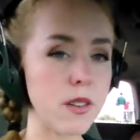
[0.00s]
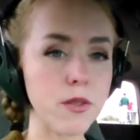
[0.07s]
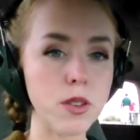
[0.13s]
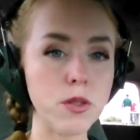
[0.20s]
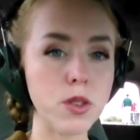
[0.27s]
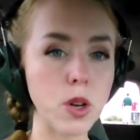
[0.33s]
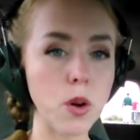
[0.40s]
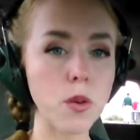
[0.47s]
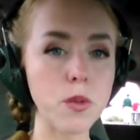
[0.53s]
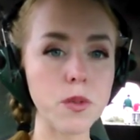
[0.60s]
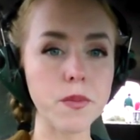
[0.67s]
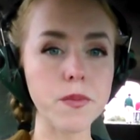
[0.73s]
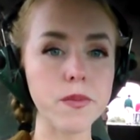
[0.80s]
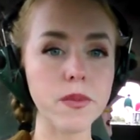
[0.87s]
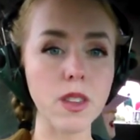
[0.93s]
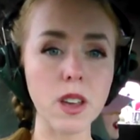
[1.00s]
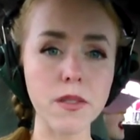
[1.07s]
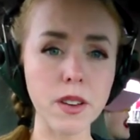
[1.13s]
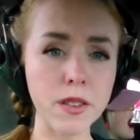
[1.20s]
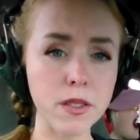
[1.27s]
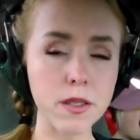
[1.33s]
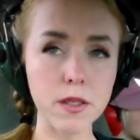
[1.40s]
If you don't,
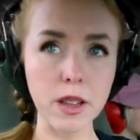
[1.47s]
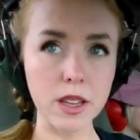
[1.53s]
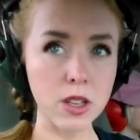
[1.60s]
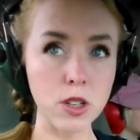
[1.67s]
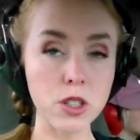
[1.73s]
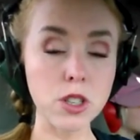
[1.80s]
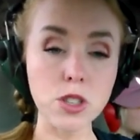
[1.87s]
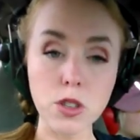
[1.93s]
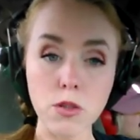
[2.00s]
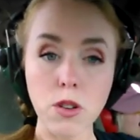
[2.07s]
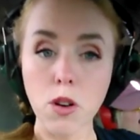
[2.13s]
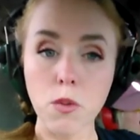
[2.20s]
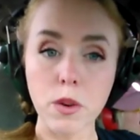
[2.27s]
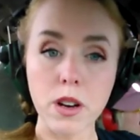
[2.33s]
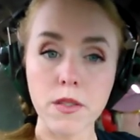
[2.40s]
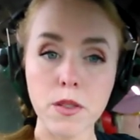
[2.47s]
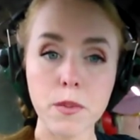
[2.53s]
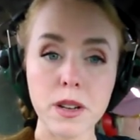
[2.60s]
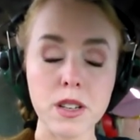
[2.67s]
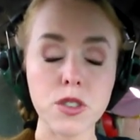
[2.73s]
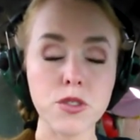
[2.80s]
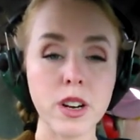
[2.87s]
if every, you just don't know what
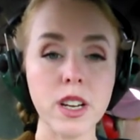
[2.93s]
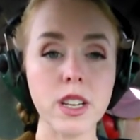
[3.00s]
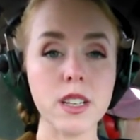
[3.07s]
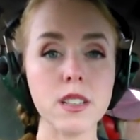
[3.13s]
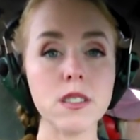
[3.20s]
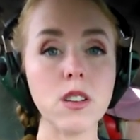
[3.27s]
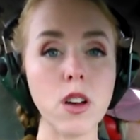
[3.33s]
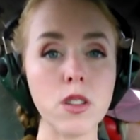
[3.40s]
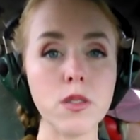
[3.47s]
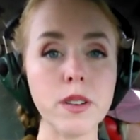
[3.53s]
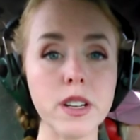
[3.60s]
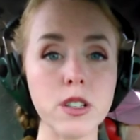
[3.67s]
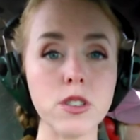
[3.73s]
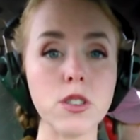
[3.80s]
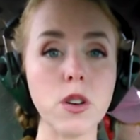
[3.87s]
everybody's training is on the range.